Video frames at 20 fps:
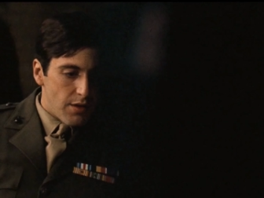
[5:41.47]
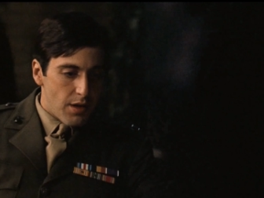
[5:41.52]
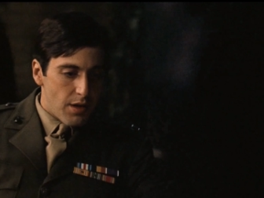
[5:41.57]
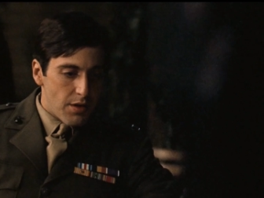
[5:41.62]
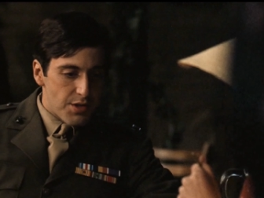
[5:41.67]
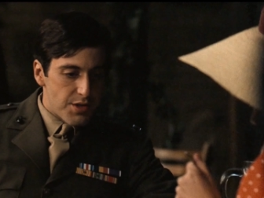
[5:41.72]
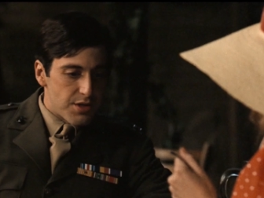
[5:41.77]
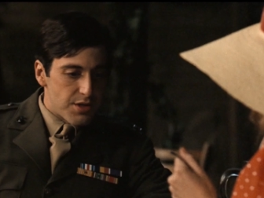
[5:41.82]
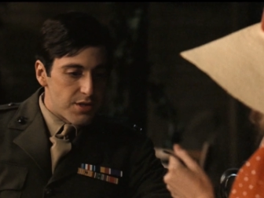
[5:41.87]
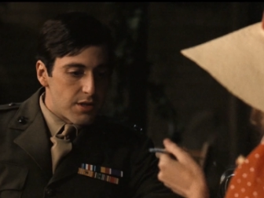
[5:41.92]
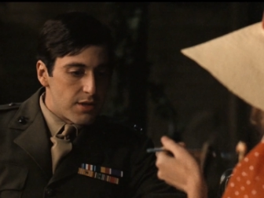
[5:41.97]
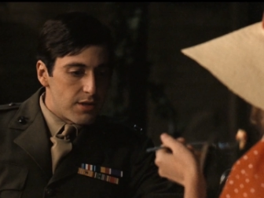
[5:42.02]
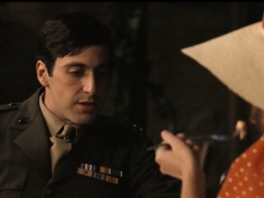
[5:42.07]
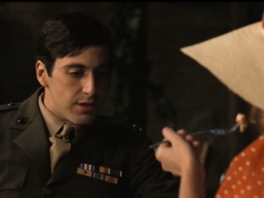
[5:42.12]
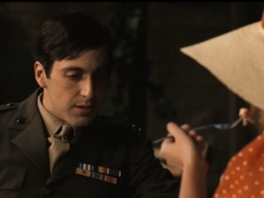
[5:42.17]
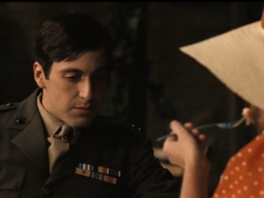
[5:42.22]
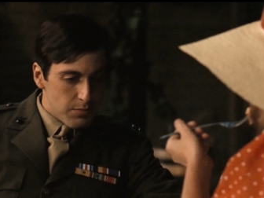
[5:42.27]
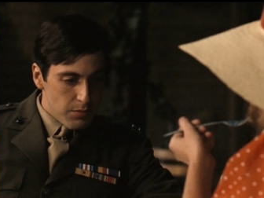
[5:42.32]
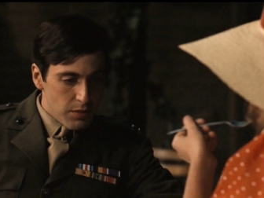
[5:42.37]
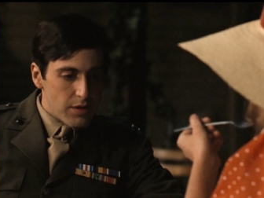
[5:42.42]
Not a
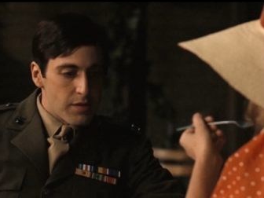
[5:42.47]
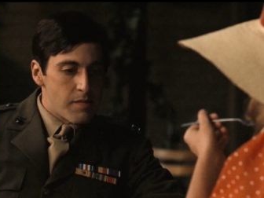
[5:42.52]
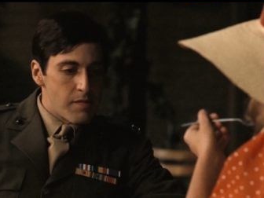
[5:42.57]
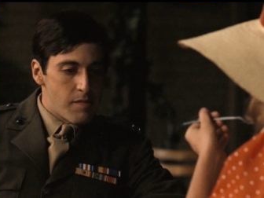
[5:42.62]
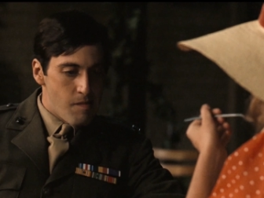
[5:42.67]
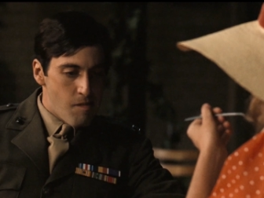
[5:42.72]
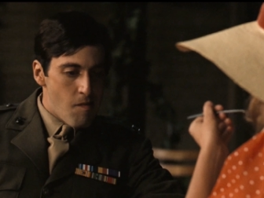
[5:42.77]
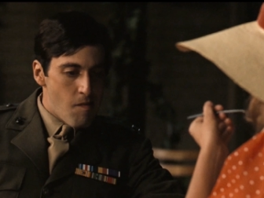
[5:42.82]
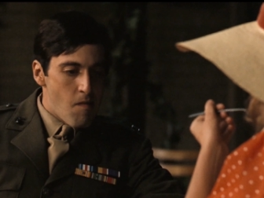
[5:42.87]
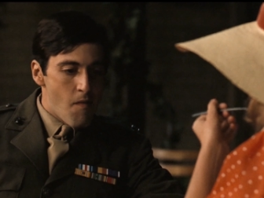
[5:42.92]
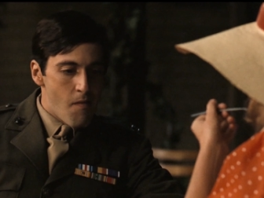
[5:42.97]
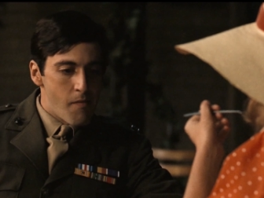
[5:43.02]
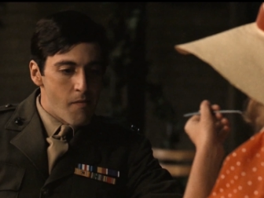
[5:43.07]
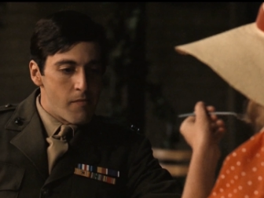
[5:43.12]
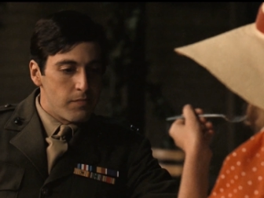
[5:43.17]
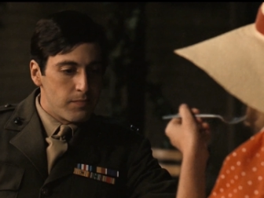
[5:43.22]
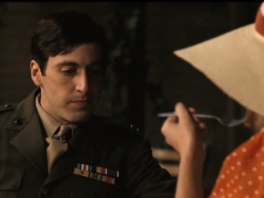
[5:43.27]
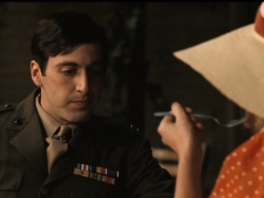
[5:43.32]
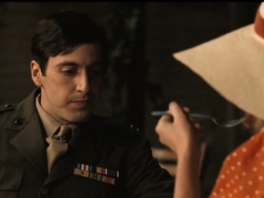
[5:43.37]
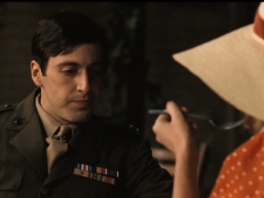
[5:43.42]
Sicilian,
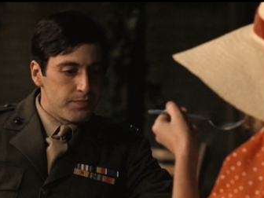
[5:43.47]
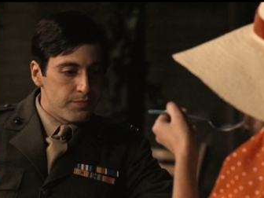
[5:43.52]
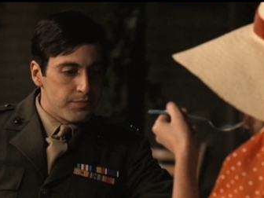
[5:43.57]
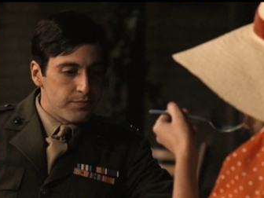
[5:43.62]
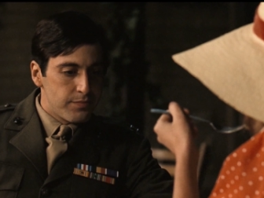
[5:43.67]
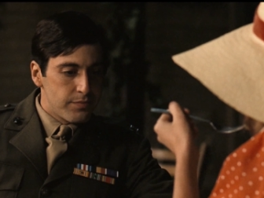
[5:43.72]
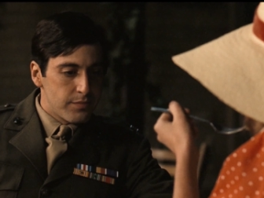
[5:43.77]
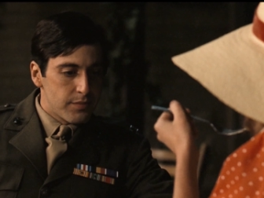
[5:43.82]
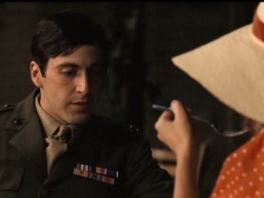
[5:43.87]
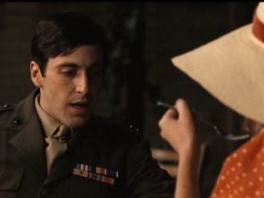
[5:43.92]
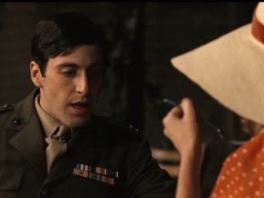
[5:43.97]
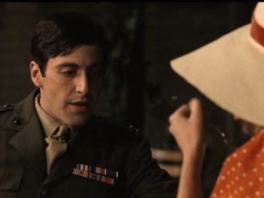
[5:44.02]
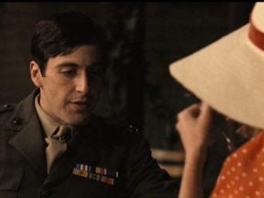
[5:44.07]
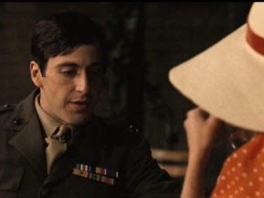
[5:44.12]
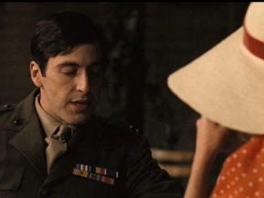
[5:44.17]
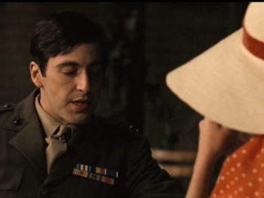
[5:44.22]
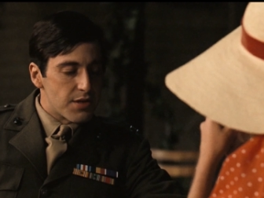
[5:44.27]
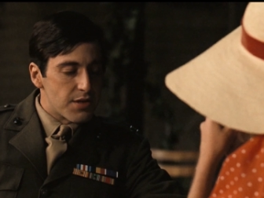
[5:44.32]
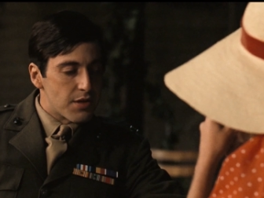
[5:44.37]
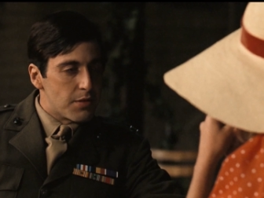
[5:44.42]
but I
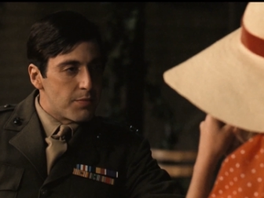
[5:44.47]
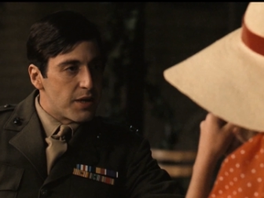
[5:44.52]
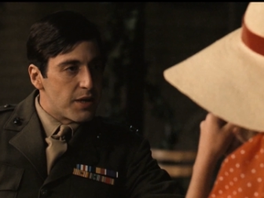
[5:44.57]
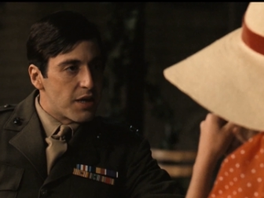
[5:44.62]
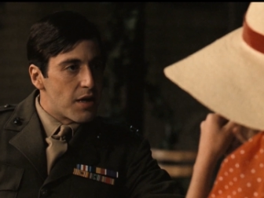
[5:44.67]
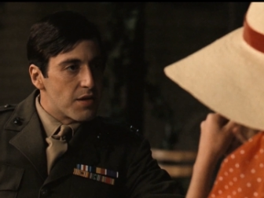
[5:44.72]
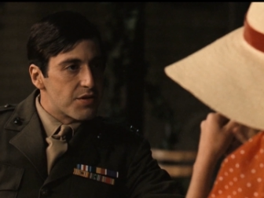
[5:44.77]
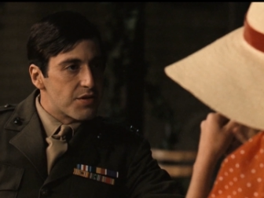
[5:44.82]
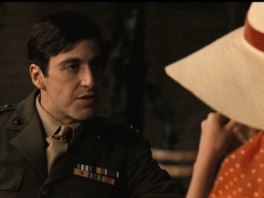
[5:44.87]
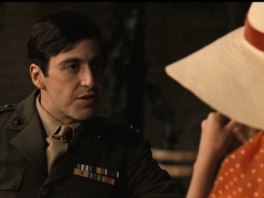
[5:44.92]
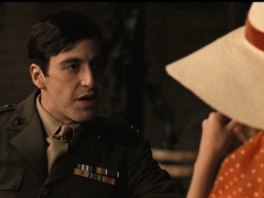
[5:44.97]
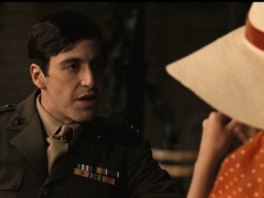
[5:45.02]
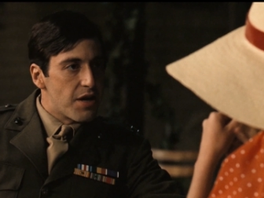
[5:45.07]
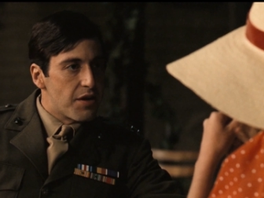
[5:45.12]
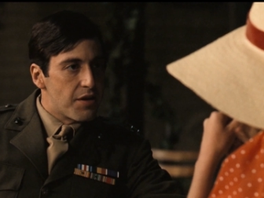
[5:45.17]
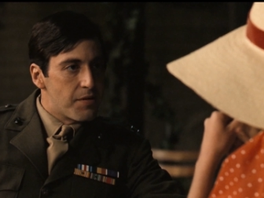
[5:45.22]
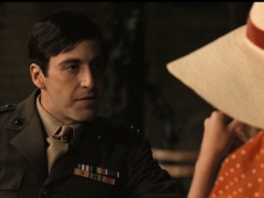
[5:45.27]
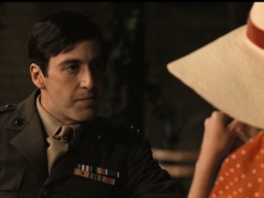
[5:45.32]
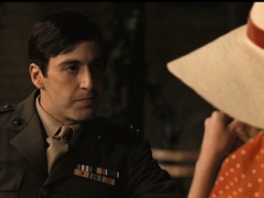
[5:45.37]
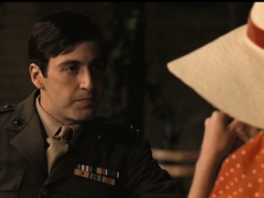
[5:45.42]
think he's going to be
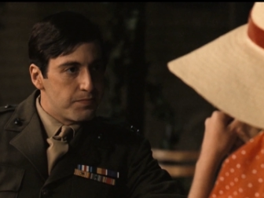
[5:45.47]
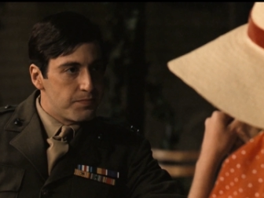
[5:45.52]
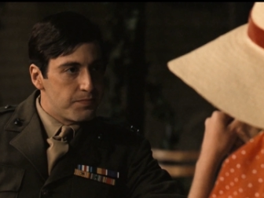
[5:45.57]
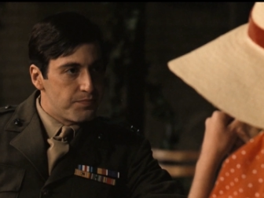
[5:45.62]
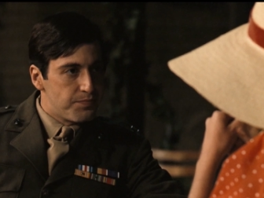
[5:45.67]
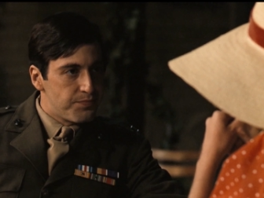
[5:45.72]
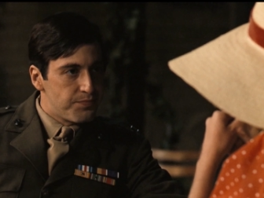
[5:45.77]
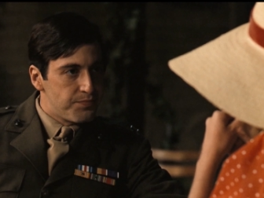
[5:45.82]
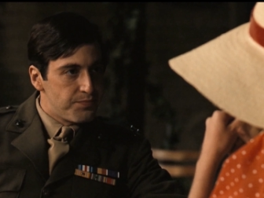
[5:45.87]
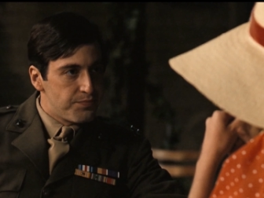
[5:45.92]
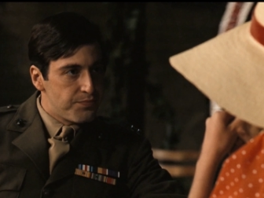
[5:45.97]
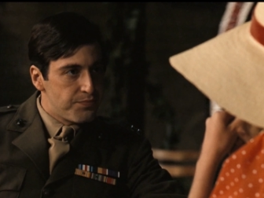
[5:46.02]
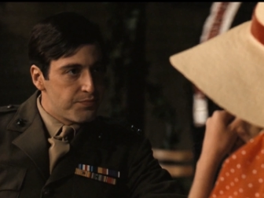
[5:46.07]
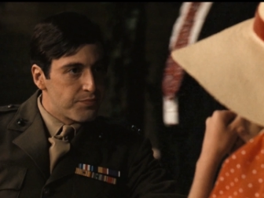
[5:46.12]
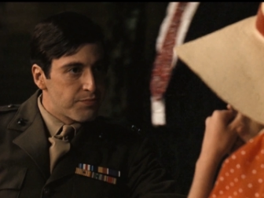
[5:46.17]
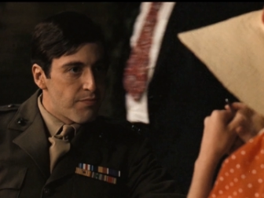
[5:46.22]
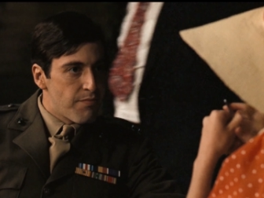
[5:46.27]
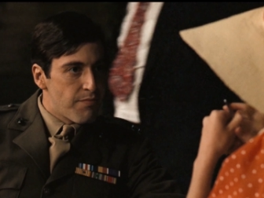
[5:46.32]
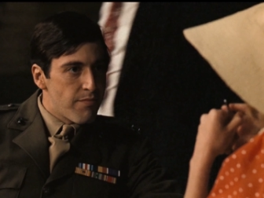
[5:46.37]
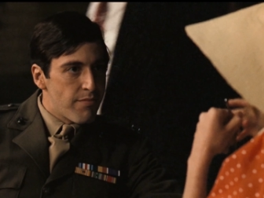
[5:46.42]
consigliere.
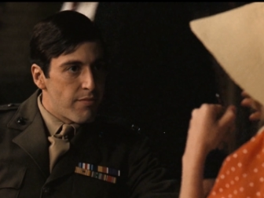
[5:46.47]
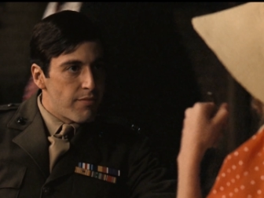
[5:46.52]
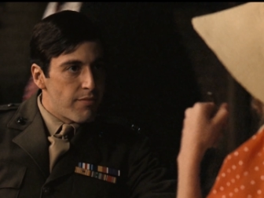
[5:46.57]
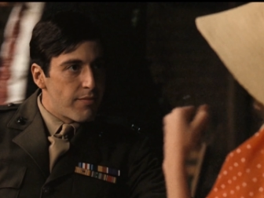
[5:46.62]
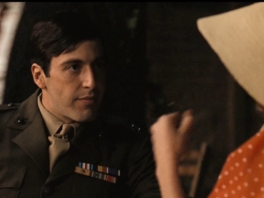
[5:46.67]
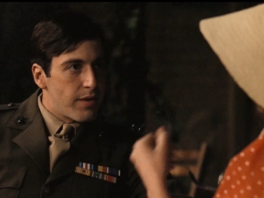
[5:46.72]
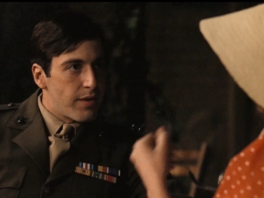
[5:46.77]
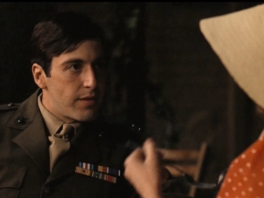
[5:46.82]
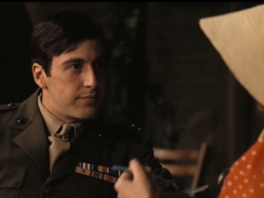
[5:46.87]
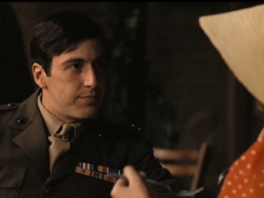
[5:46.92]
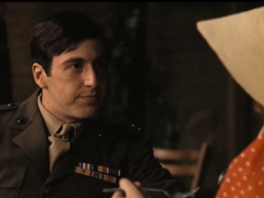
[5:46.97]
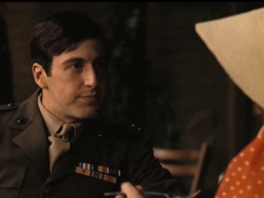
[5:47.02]
What's that?